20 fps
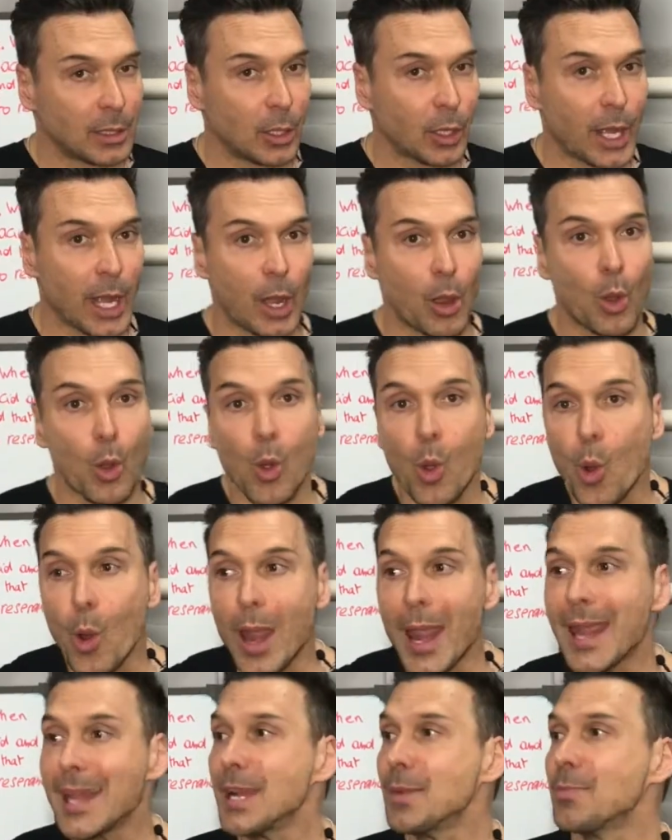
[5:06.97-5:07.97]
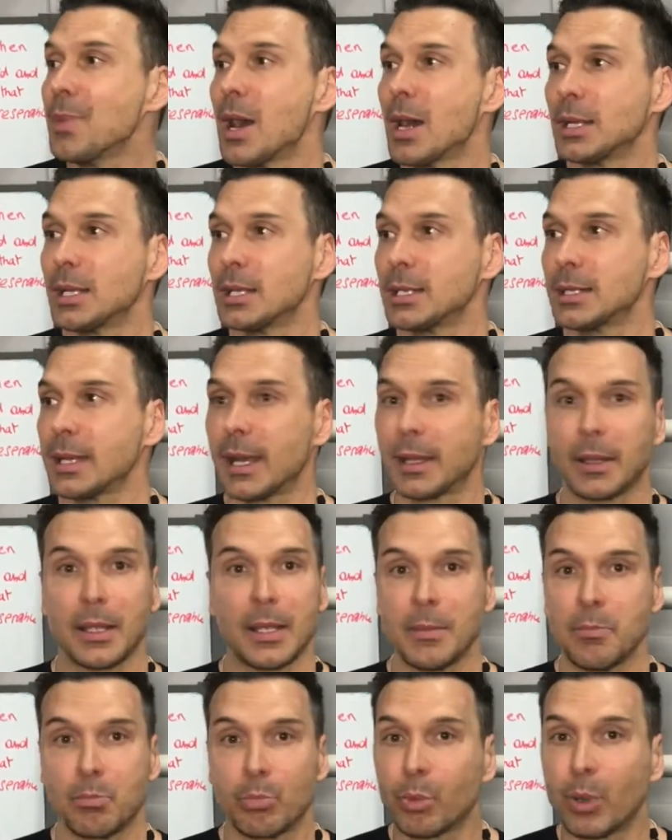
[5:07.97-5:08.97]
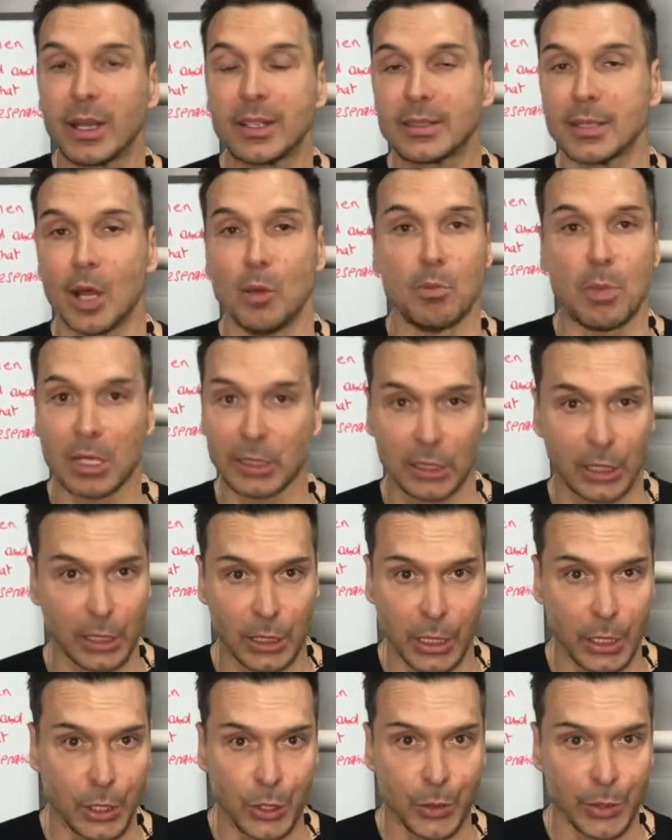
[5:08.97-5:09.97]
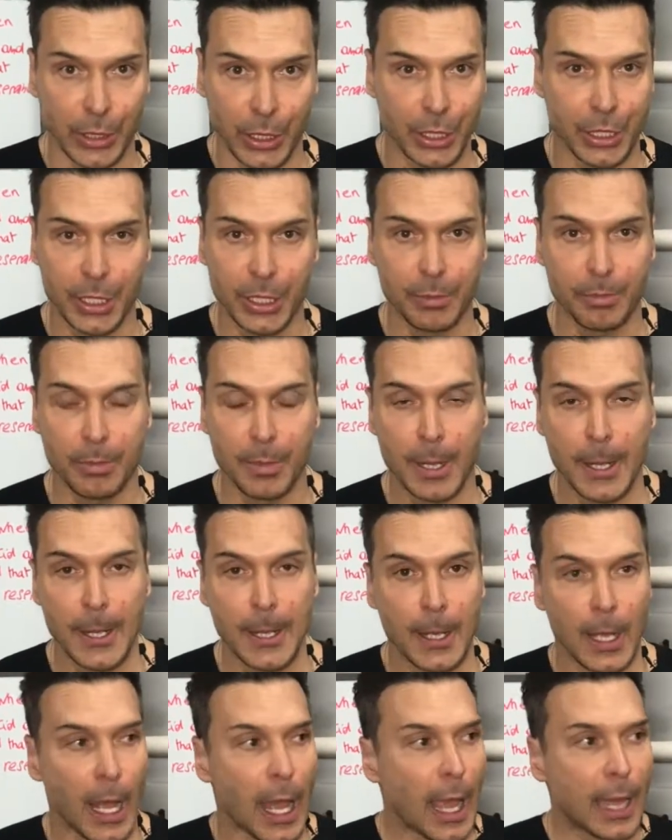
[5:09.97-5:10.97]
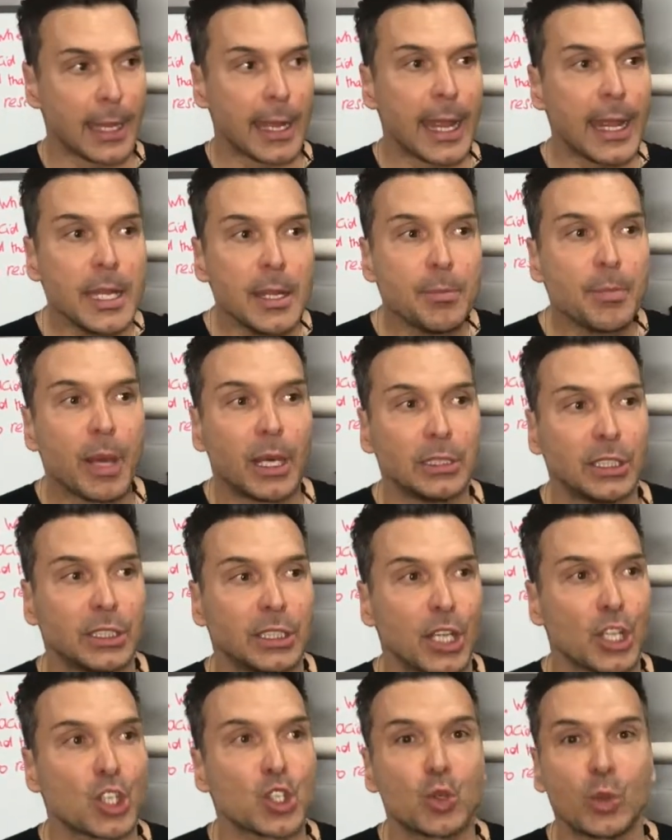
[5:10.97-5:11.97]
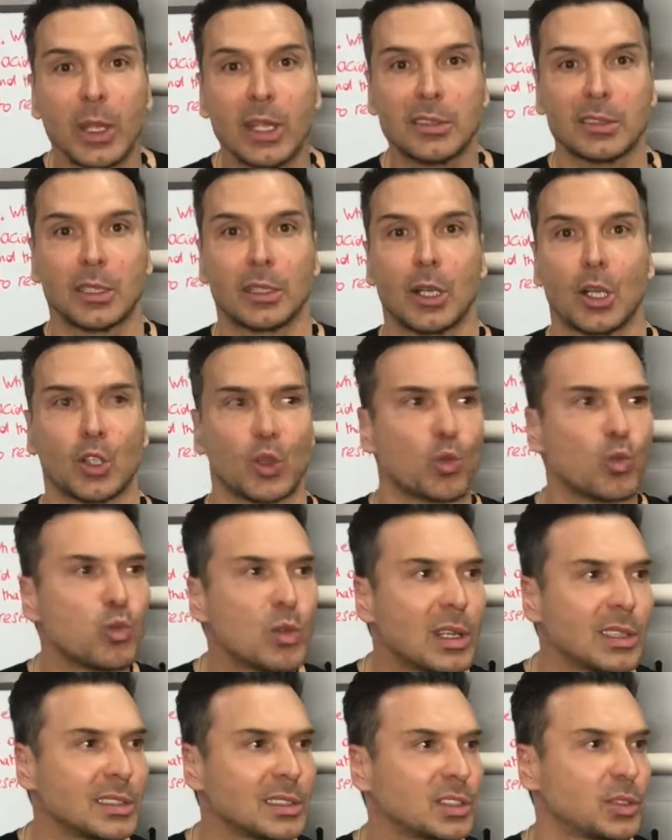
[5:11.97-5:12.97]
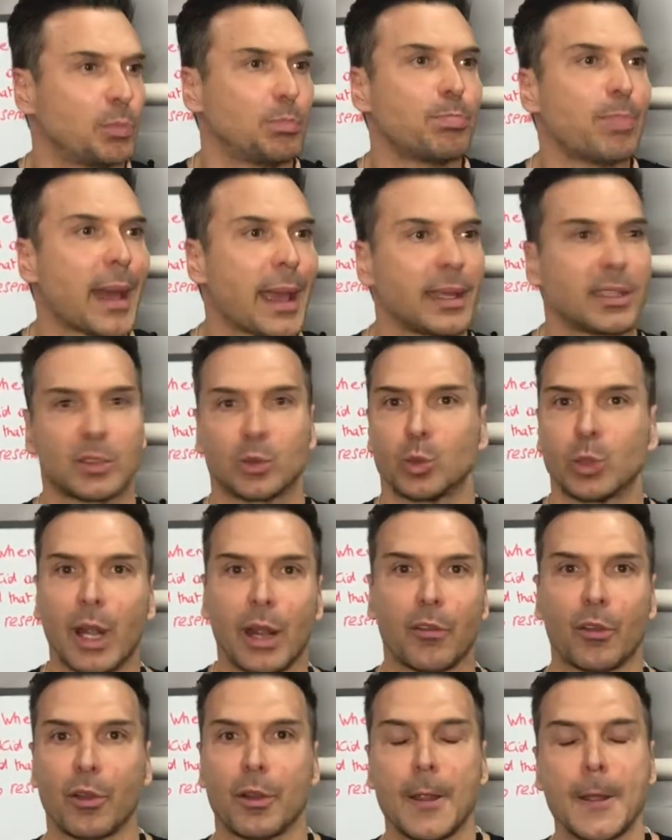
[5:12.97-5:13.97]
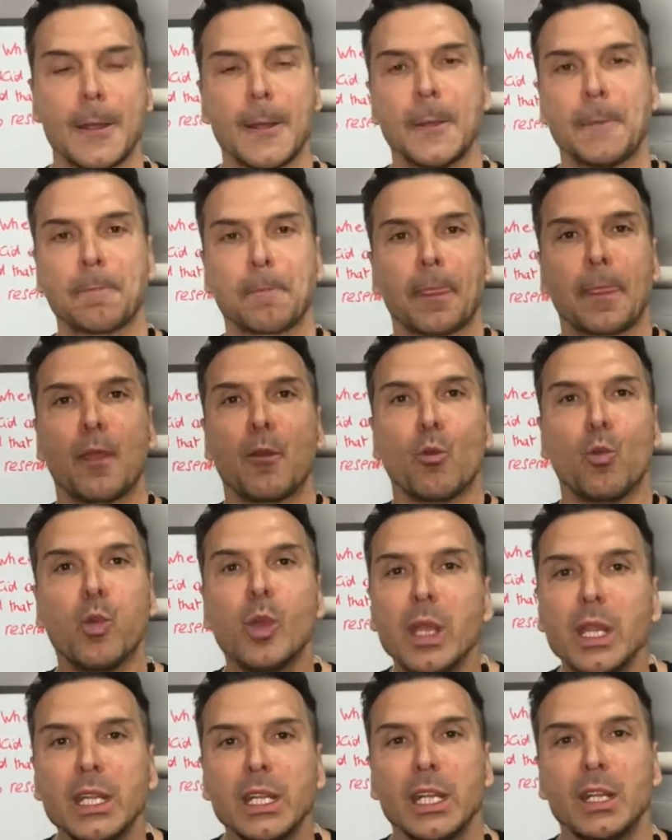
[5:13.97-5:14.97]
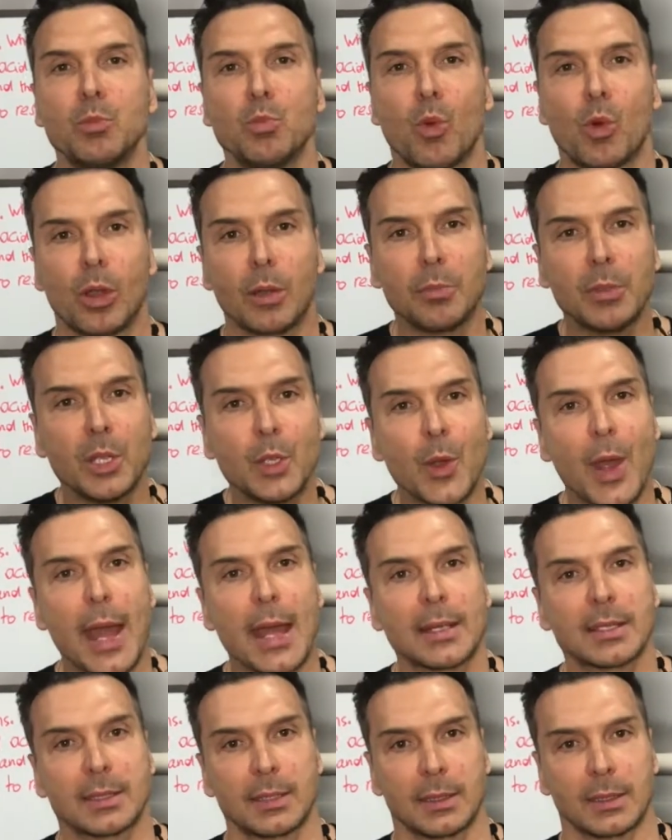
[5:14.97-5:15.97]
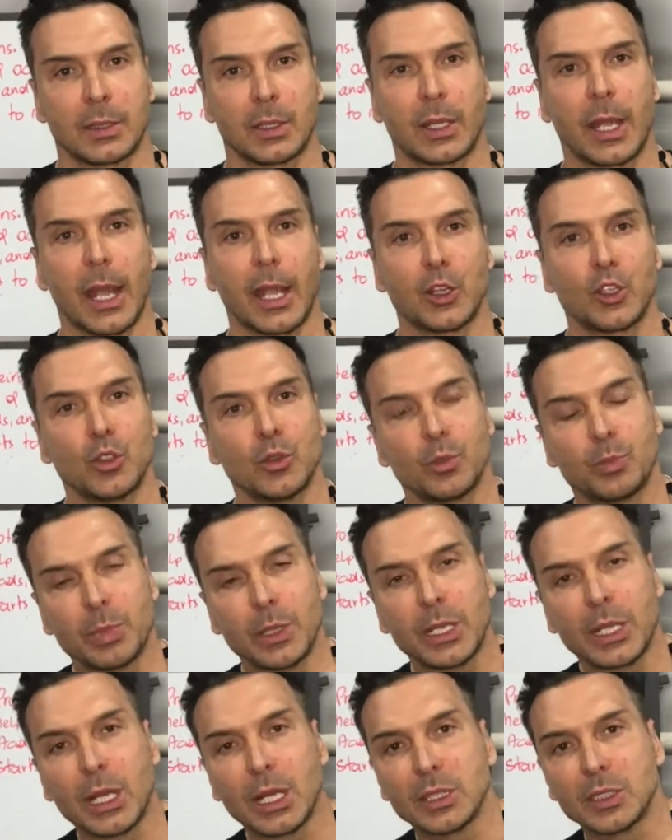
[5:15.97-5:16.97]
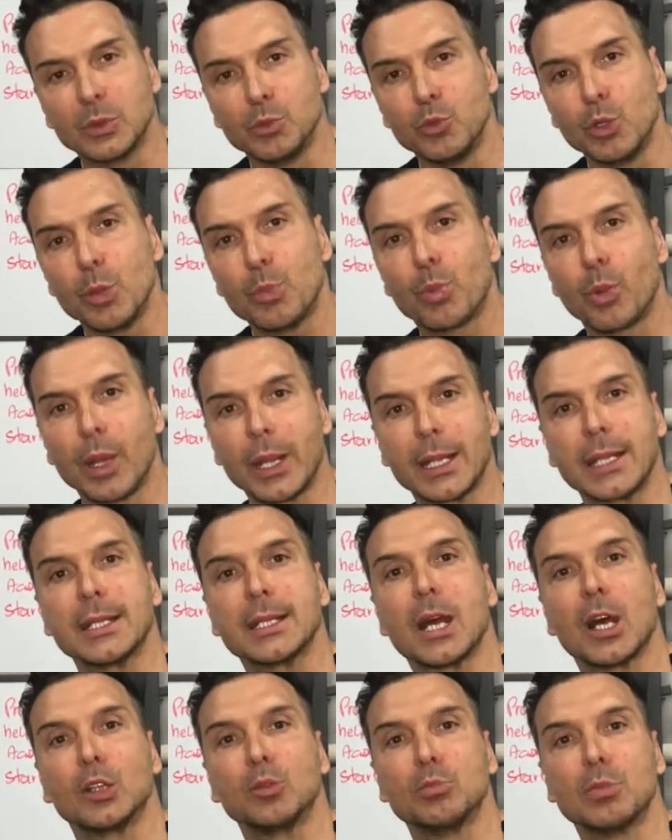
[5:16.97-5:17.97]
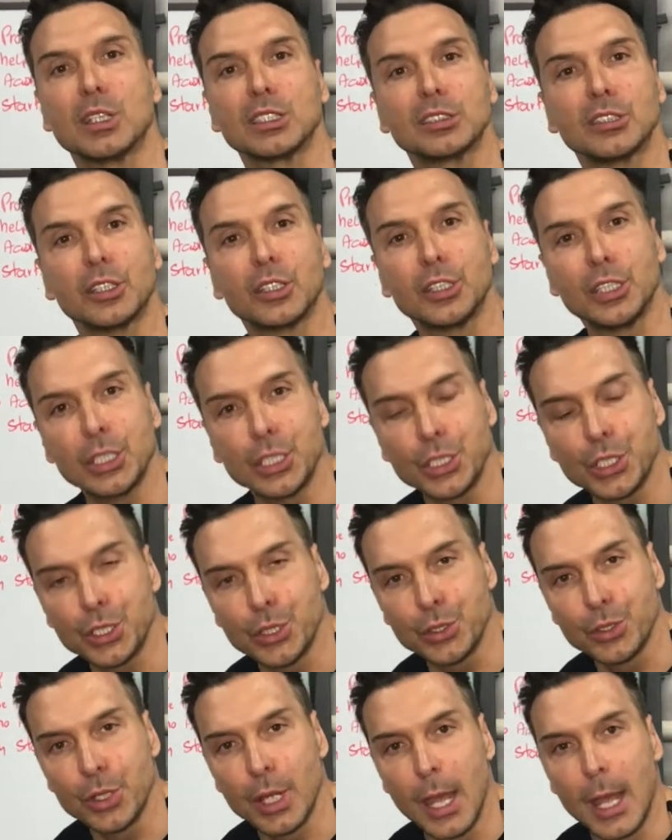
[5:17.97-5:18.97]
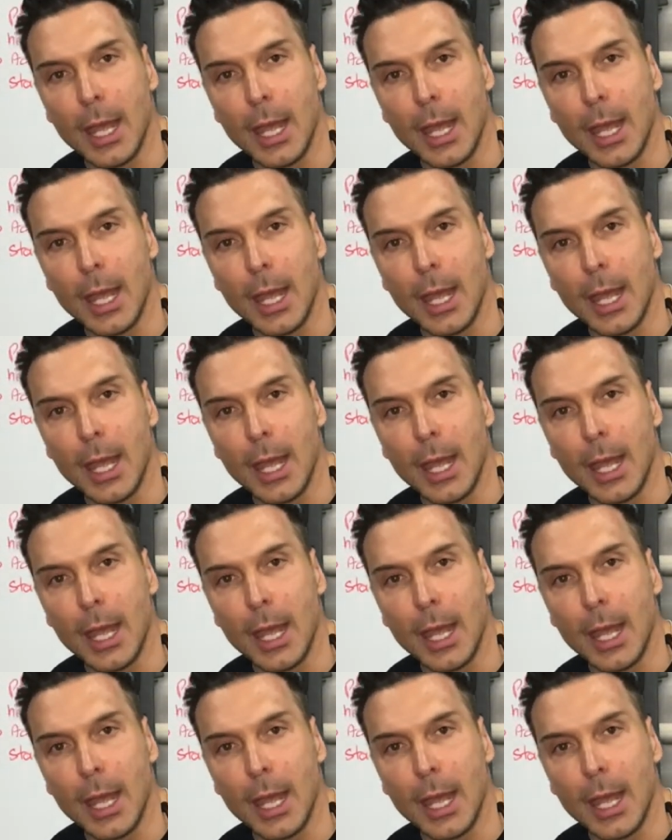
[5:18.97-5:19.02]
okay, or anybody that breaks down muscle tissue in the gym, and anybody that trains a lot, runs, bikes, whatever, we need more amino acids, okay, because we're breaking down muscle tissue,